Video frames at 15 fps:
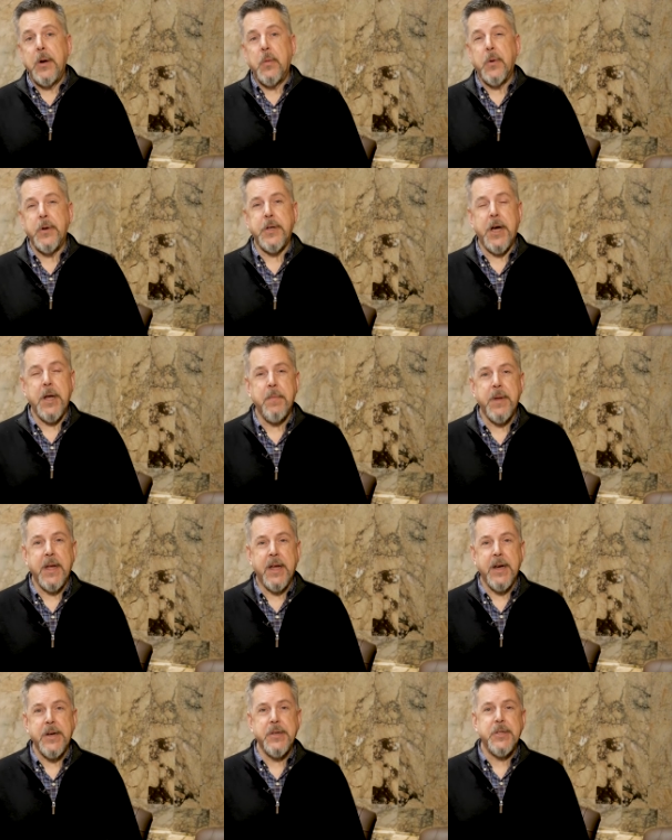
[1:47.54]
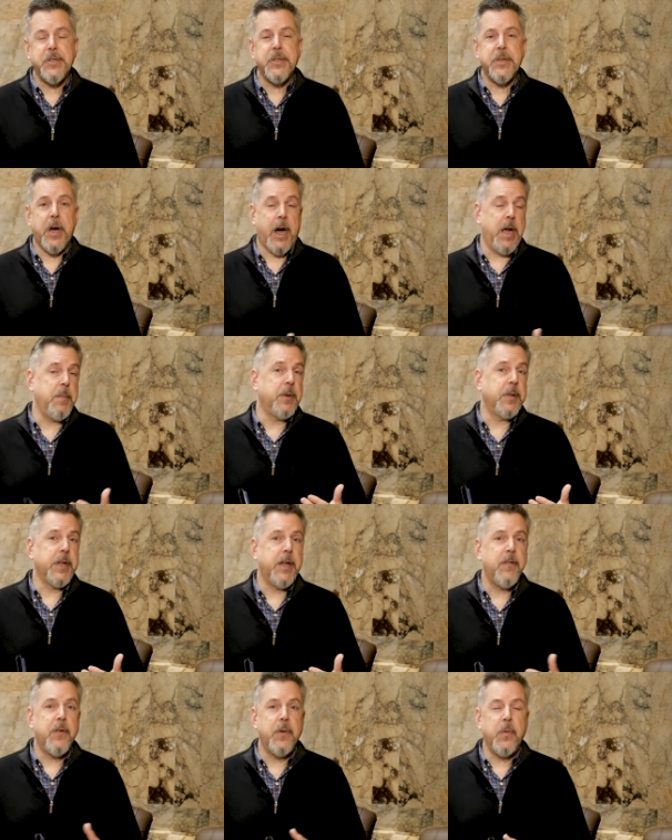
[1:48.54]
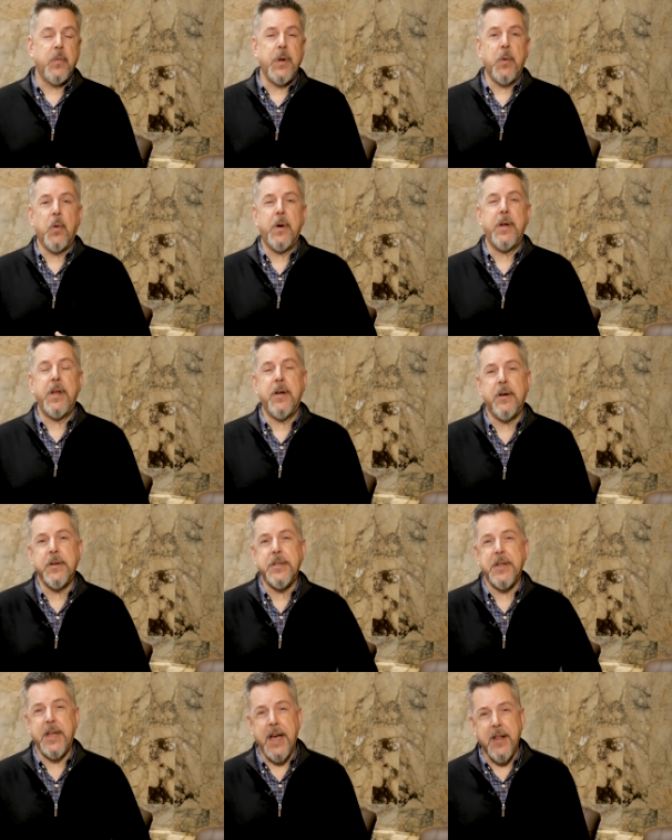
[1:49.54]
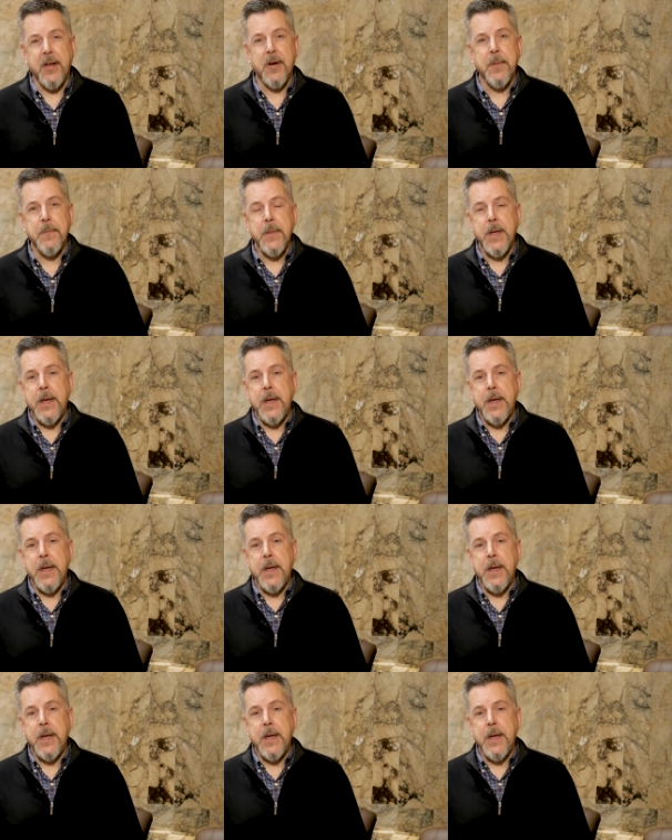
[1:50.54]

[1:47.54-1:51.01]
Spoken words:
were done because, I believe, we weren't here together.